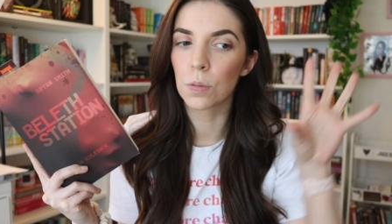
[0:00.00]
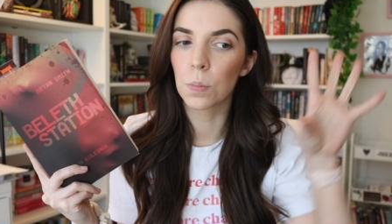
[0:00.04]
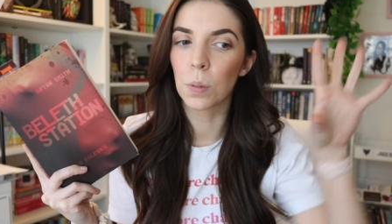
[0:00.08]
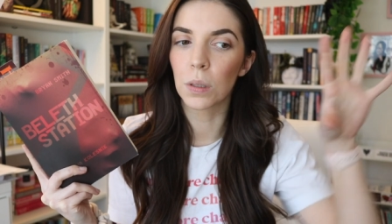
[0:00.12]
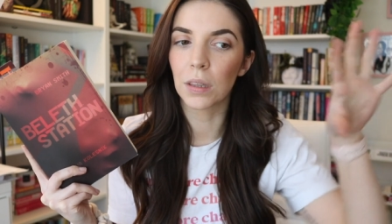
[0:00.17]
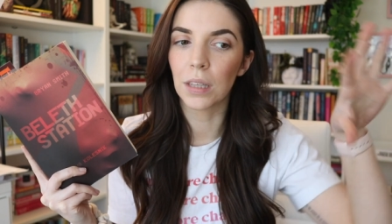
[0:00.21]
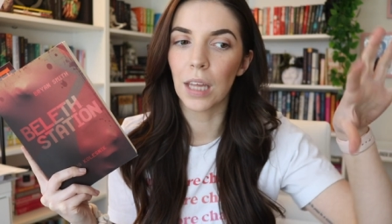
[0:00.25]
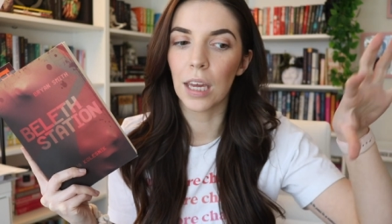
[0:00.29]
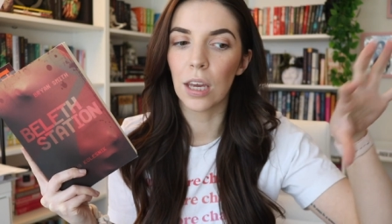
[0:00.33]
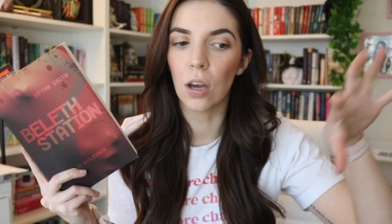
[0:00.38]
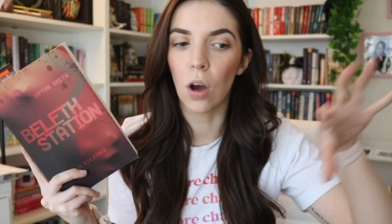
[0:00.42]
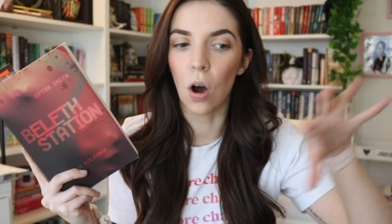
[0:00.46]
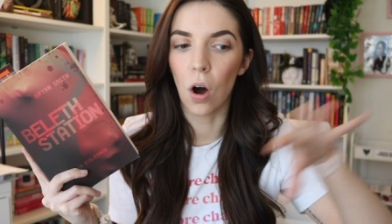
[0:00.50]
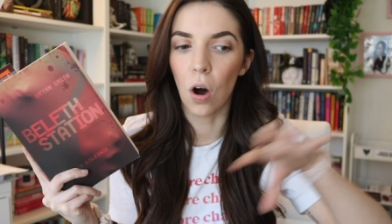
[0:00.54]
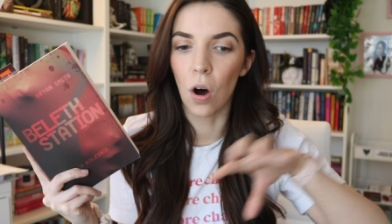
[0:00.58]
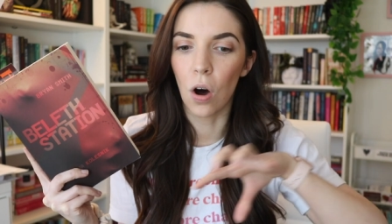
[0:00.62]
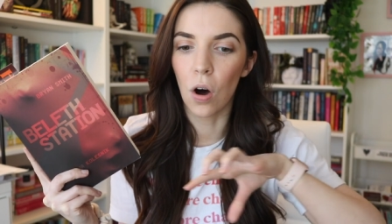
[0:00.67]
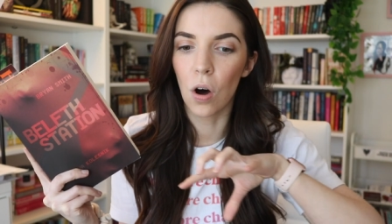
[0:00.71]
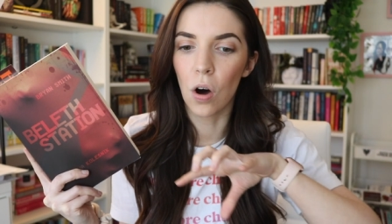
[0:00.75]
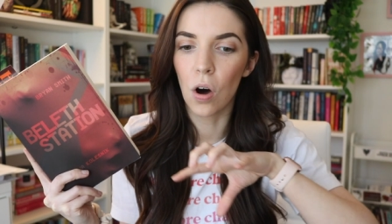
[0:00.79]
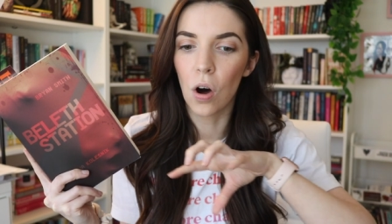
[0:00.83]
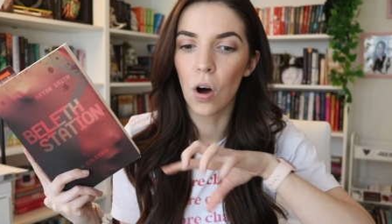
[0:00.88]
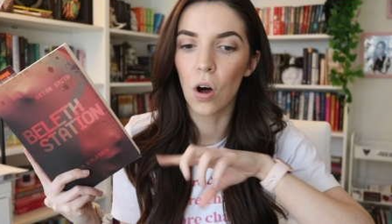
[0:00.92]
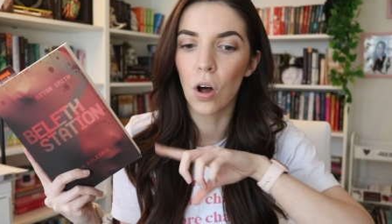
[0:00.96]
but they
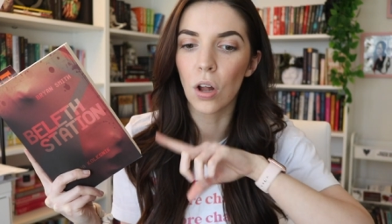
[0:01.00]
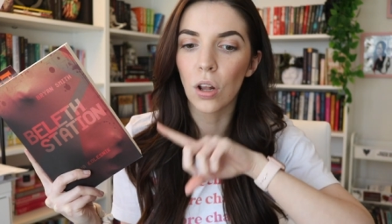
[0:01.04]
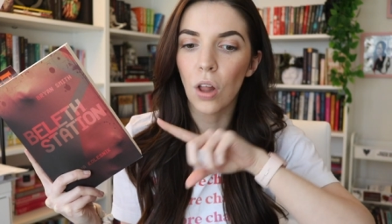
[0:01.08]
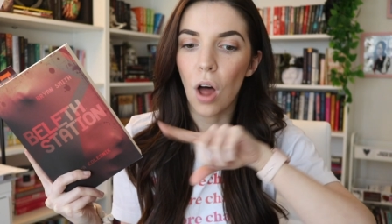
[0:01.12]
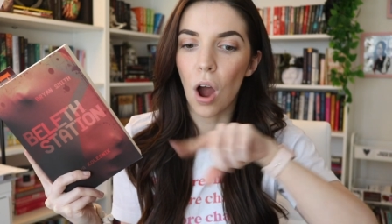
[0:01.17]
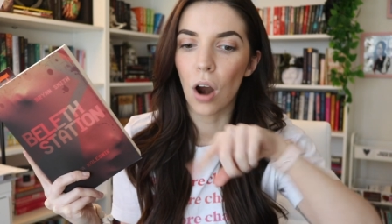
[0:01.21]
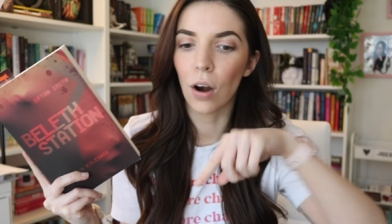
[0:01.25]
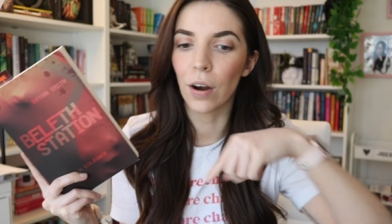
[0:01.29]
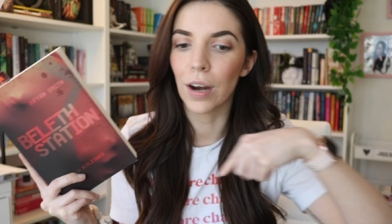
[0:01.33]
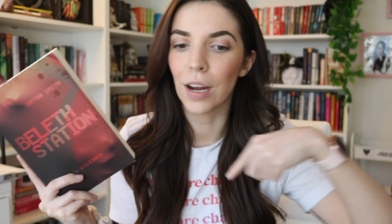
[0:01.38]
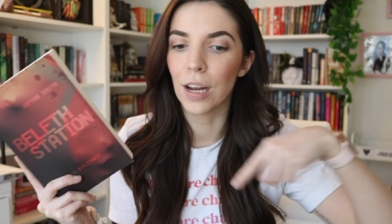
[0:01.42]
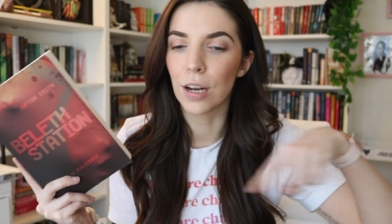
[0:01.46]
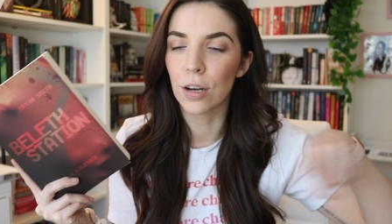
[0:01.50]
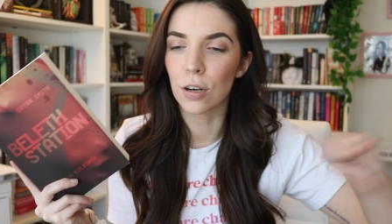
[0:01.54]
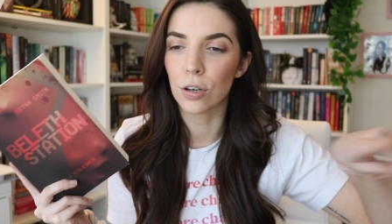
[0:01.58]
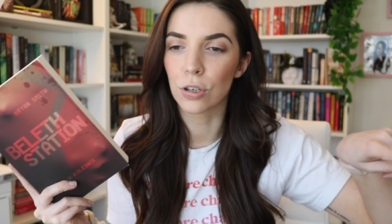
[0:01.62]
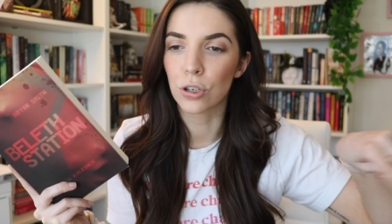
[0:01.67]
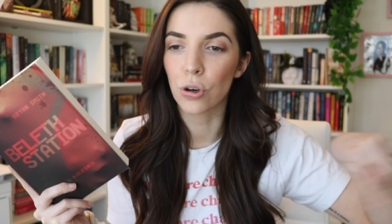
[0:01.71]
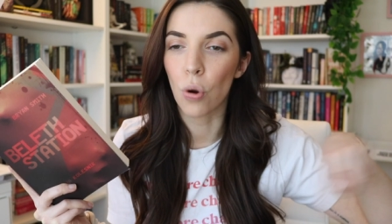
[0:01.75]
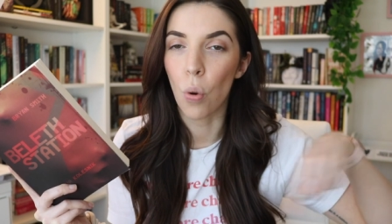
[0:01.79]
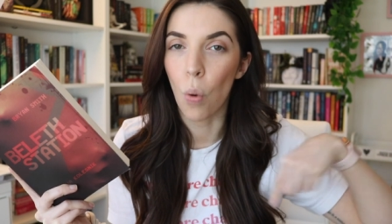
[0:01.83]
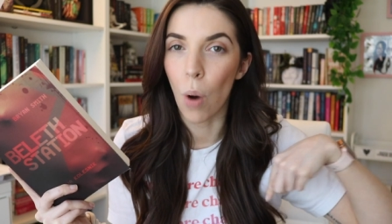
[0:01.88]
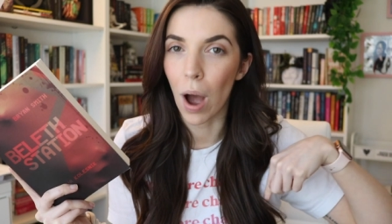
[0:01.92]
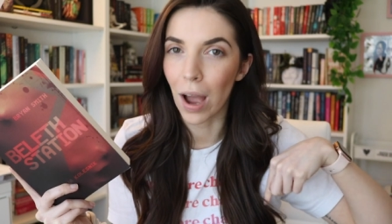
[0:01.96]
all are
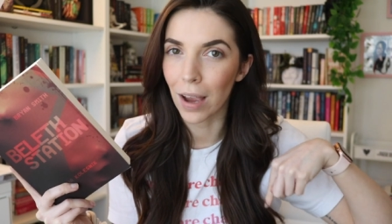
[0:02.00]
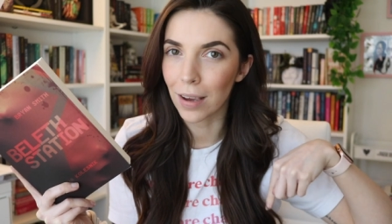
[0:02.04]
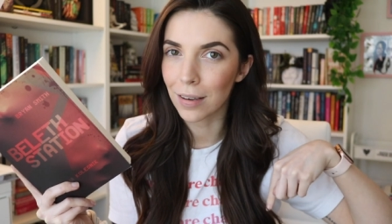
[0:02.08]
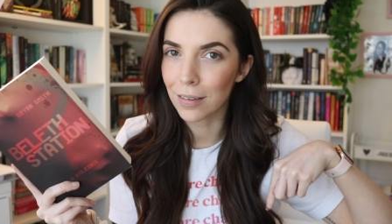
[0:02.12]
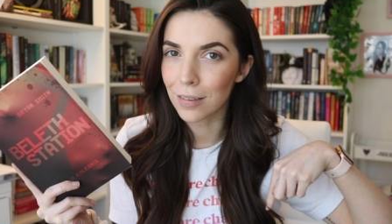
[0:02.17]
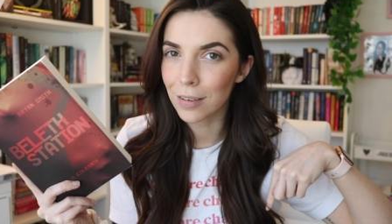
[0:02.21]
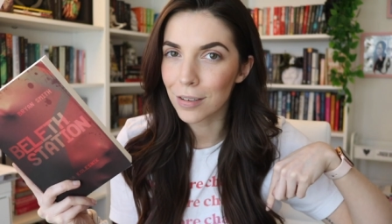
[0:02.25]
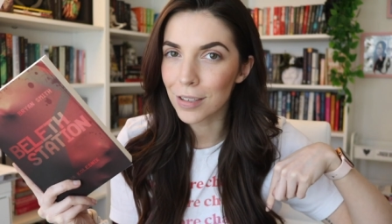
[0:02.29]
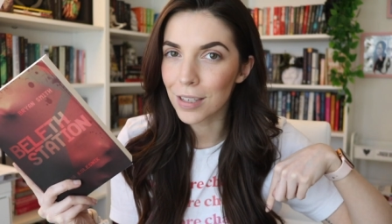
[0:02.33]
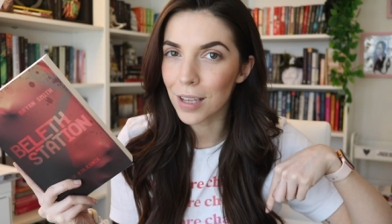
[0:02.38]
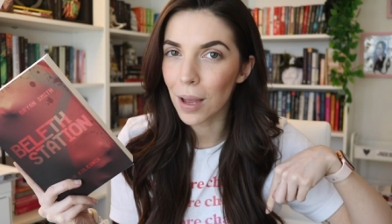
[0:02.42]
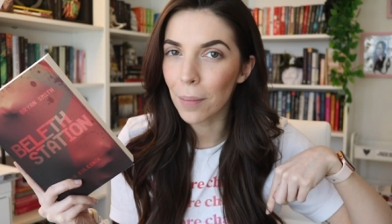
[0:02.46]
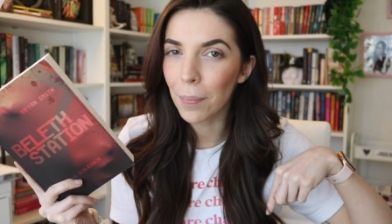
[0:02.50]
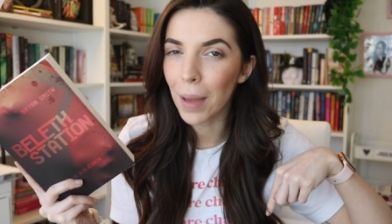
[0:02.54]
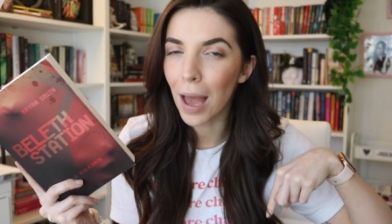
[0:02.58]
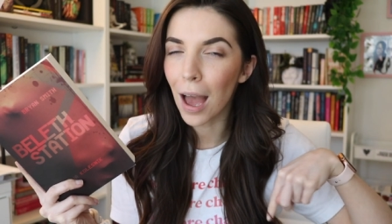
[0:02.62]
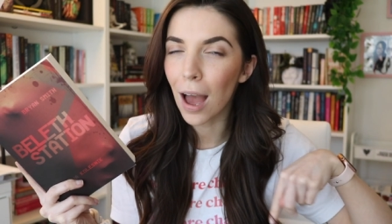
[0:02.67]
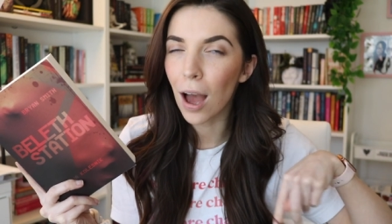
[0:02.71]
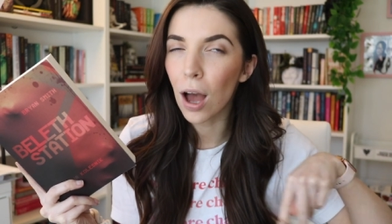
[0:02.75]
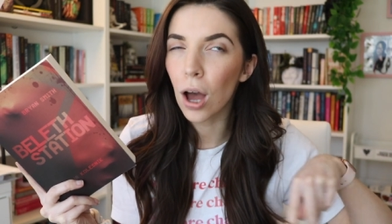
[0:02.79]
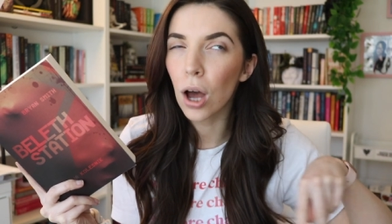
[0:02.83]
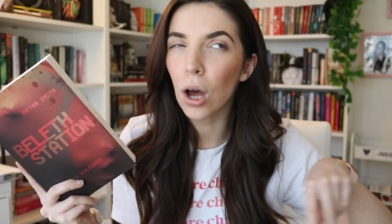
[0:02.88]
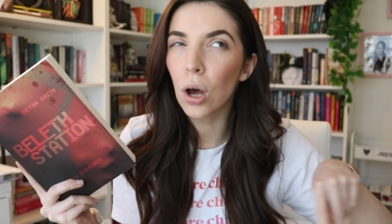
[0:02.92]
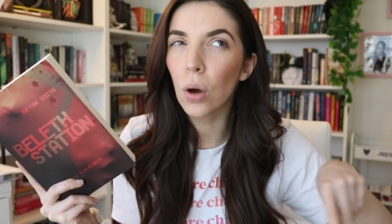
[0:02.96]
intertwined
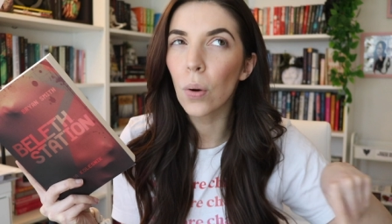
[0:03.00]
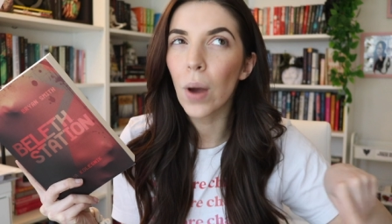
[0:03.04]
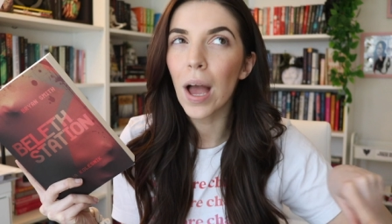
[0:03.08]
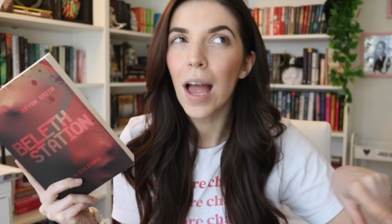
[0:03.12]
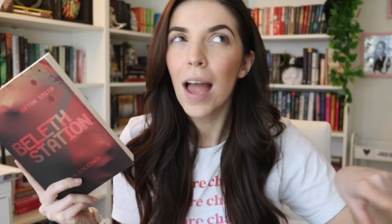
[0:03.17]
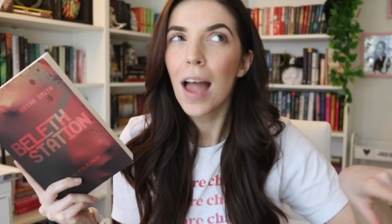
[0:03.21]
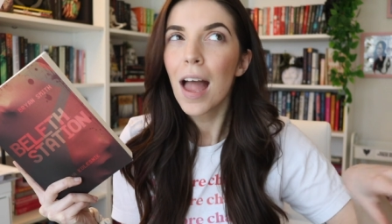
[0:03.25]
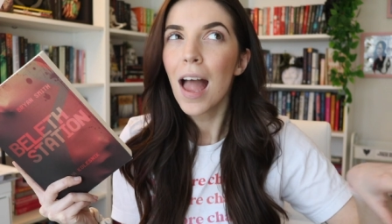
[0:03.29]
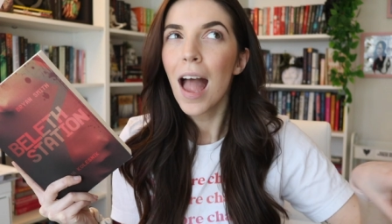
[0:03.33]
somehow.